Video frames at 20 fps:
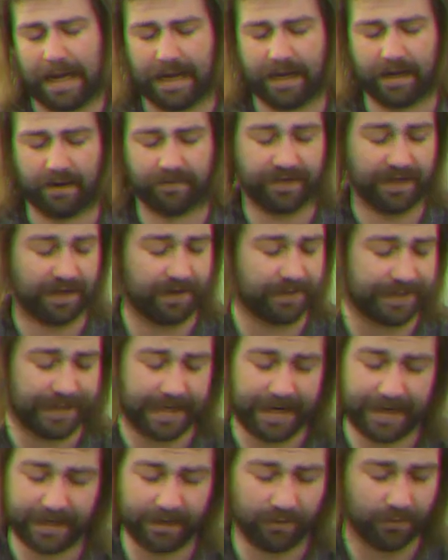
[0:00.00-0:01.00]
if there's
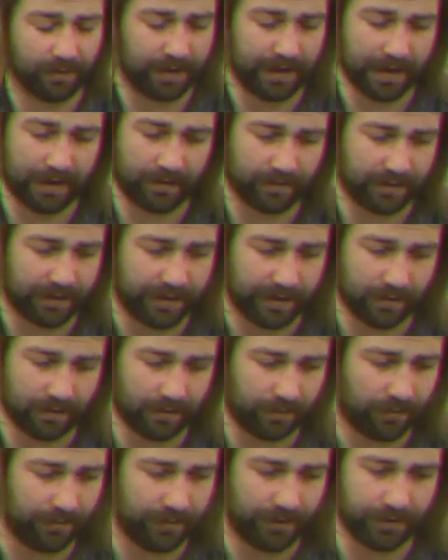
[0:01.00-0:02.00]
anyone out there
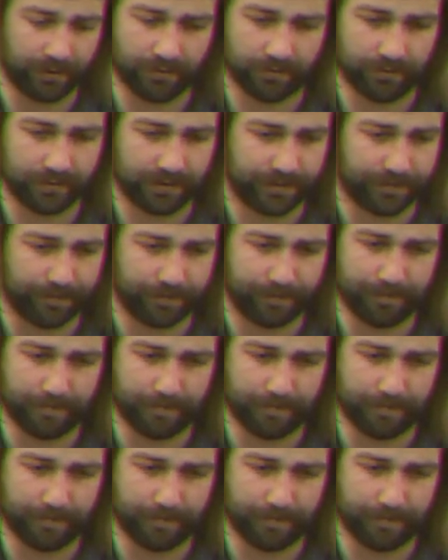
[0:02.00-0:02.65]
who knows